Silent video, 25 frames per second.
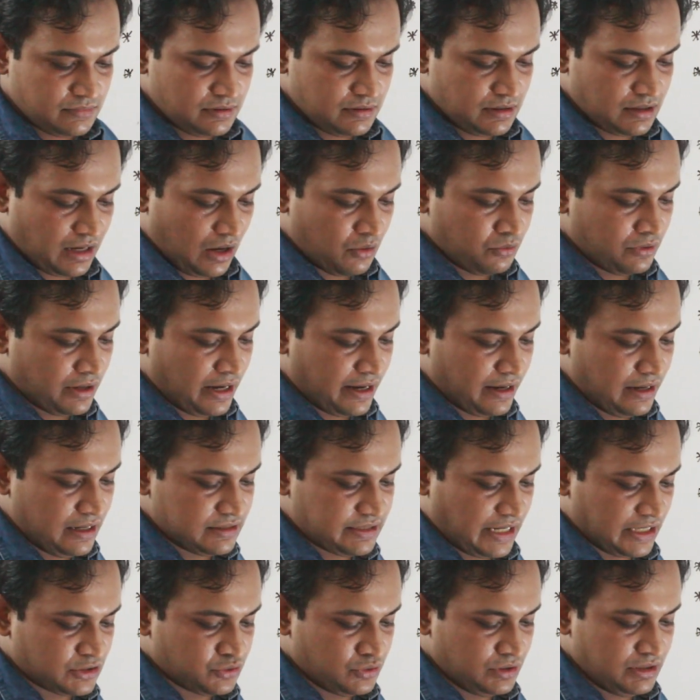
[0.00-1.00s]
ground
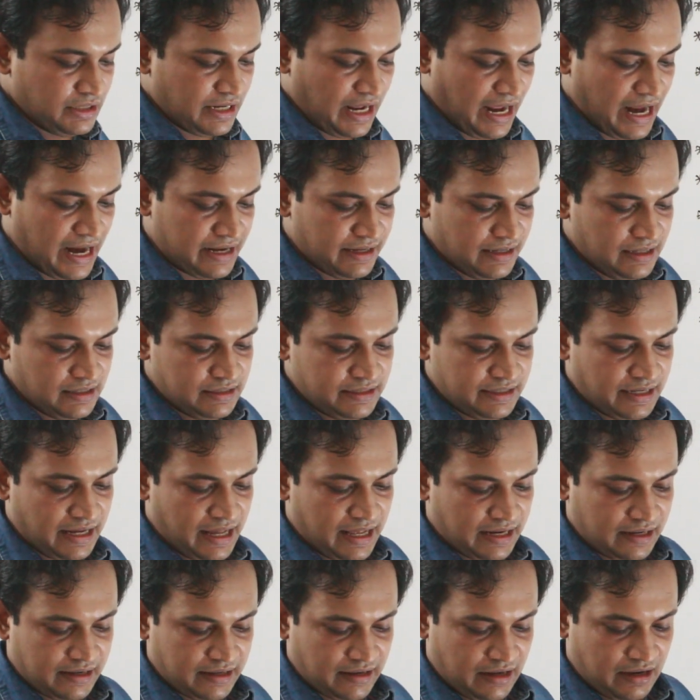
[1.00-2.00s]
handlers actually handle the
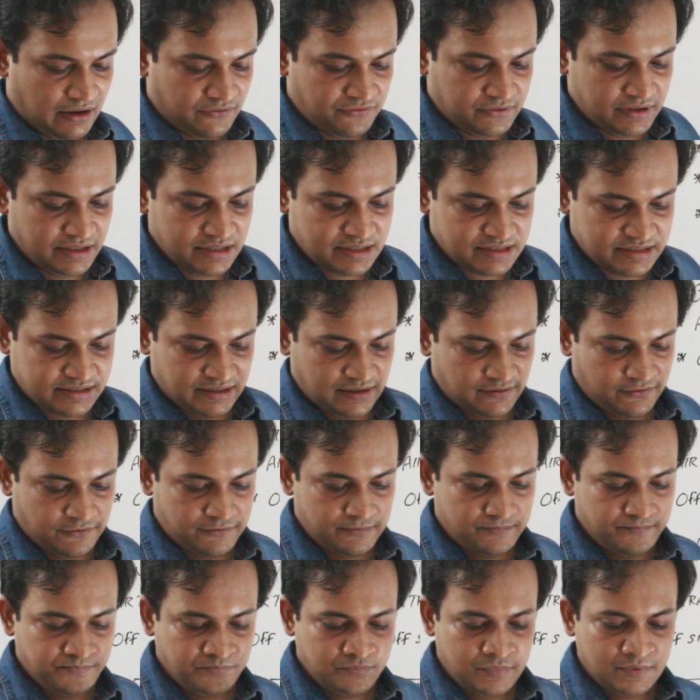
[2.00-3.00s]
aircraft
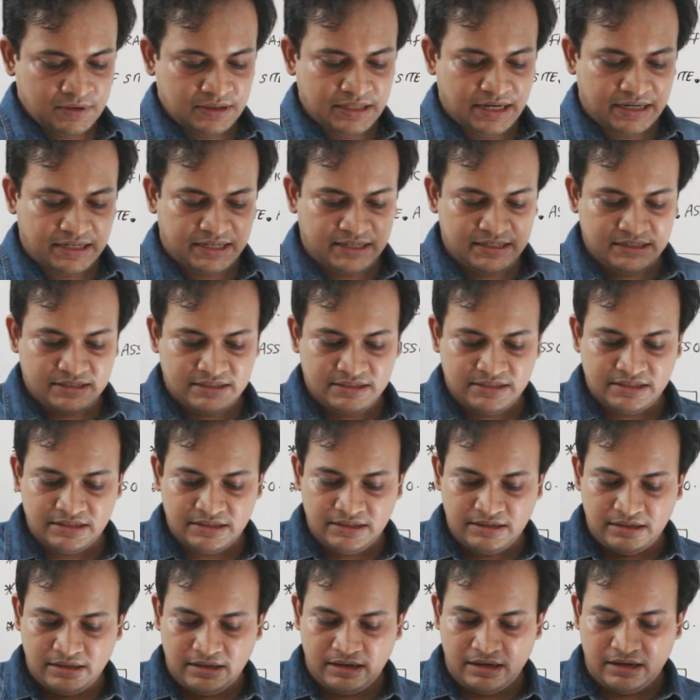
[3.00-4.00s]
itself, that is
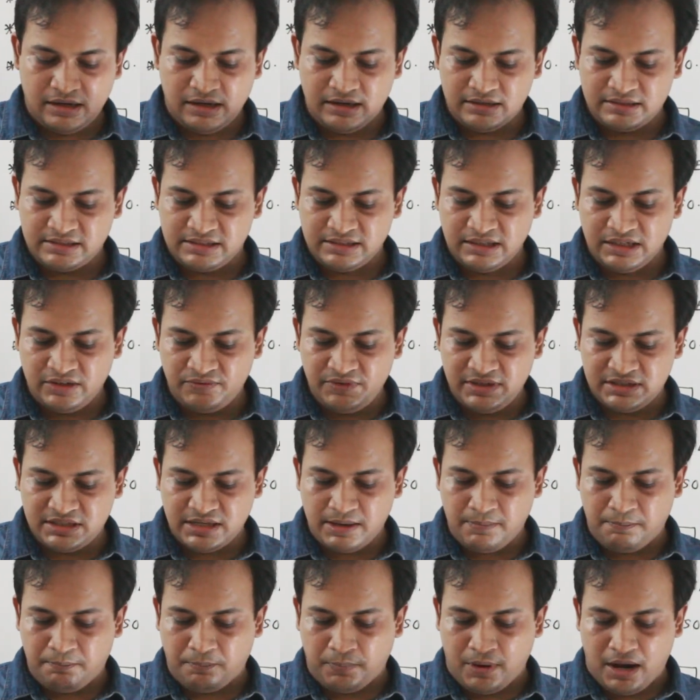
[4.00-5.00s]
service
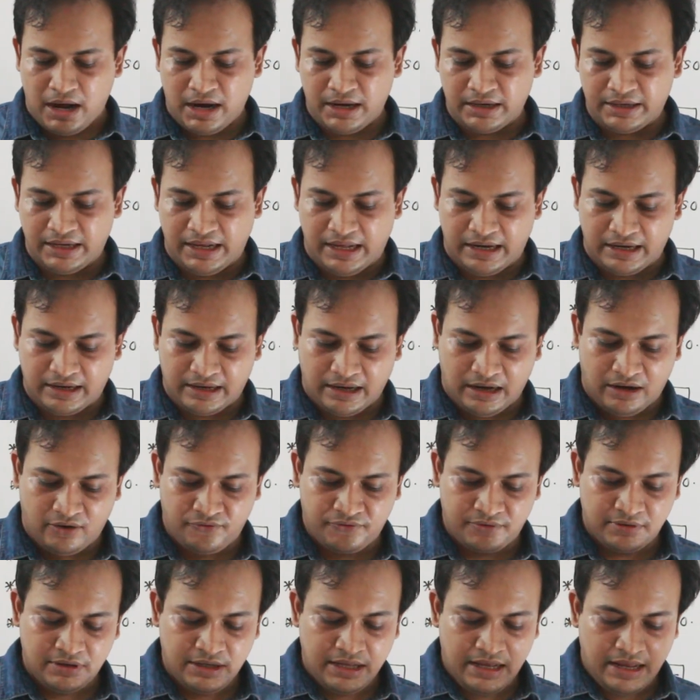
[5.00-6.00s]
a parked
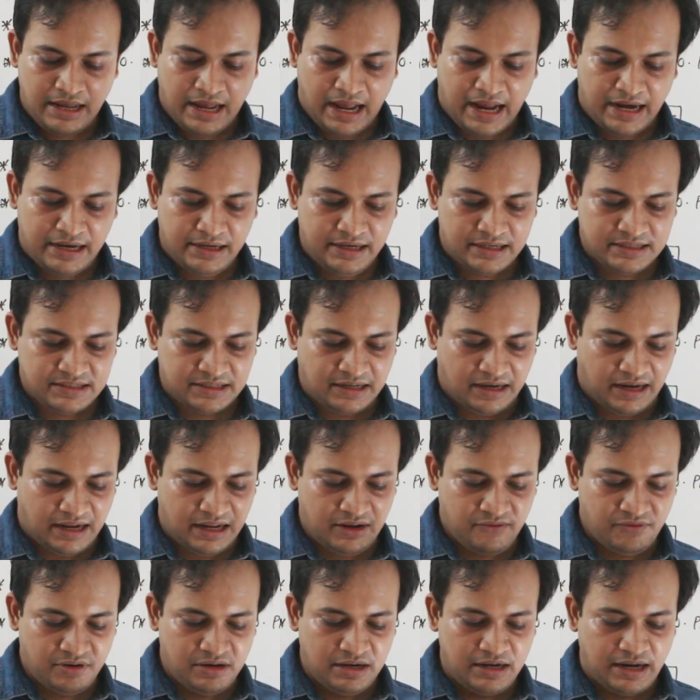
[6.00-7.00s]
aircraft and its
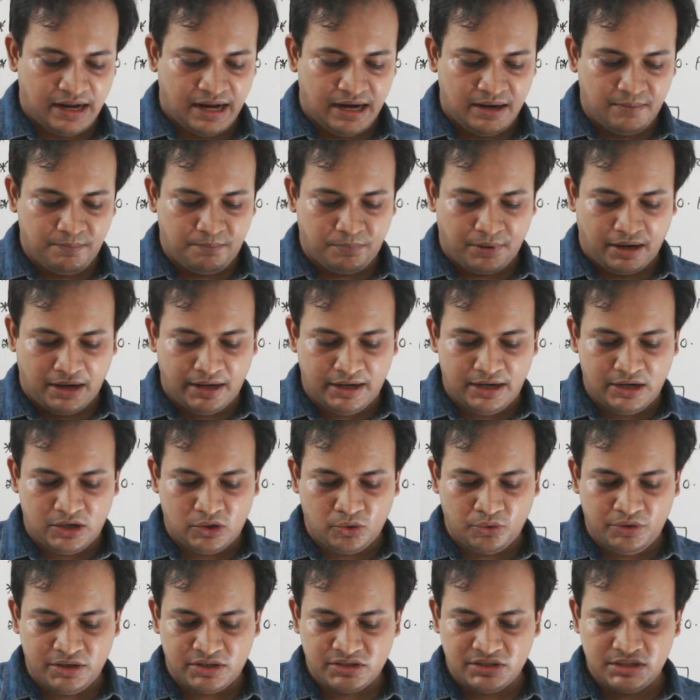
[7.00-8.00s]
arrival and prior
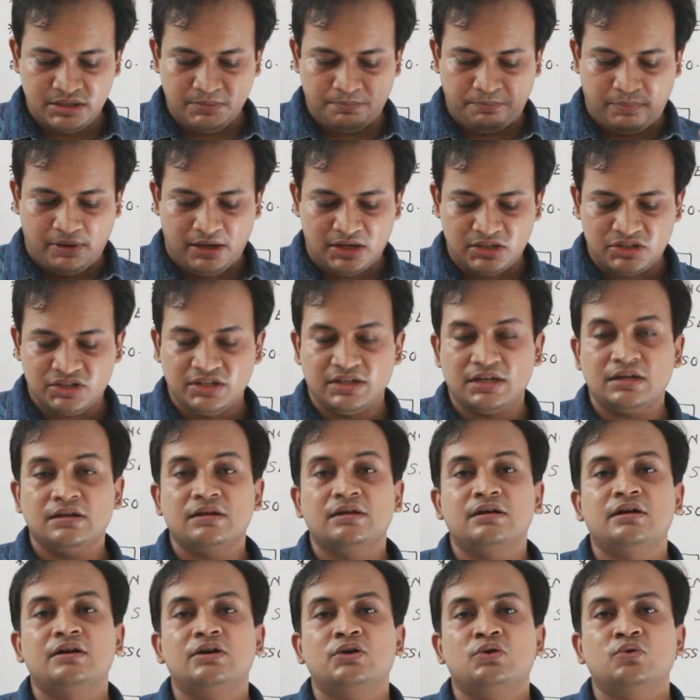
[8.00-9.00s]
to its
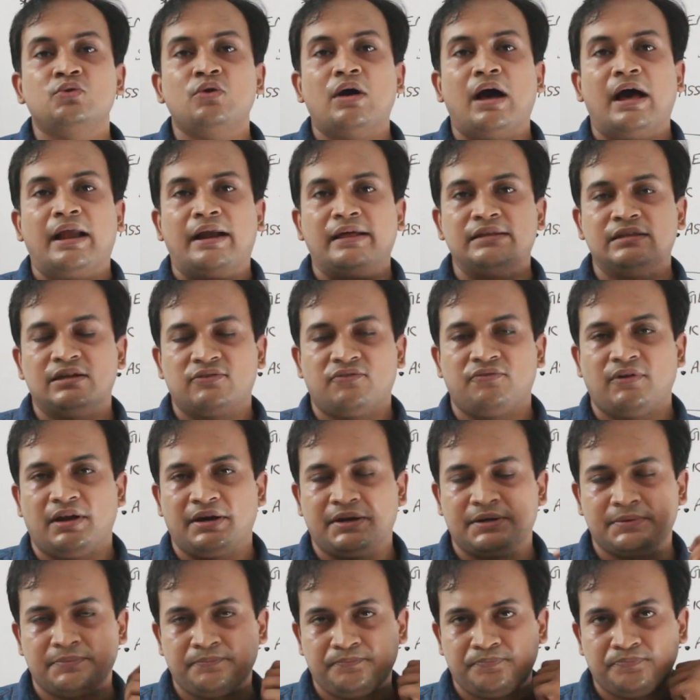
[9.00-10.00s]
departure to another
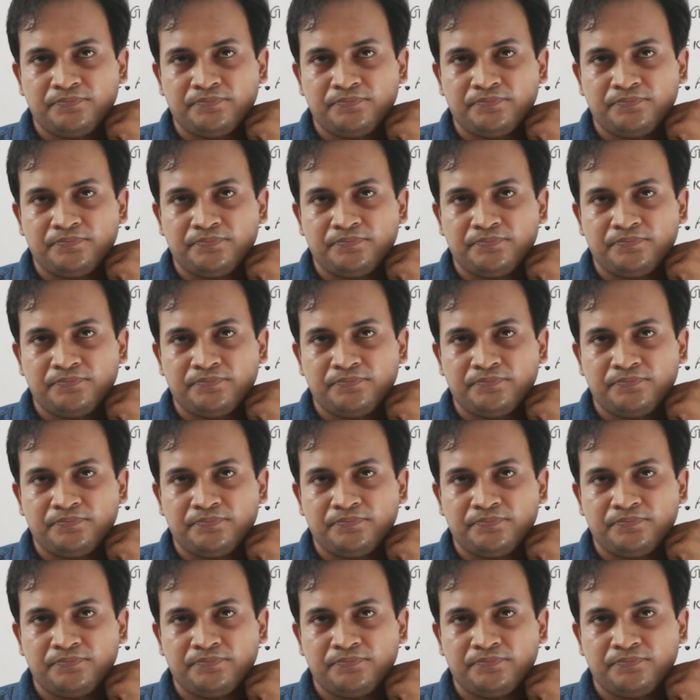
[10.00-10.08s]
flight.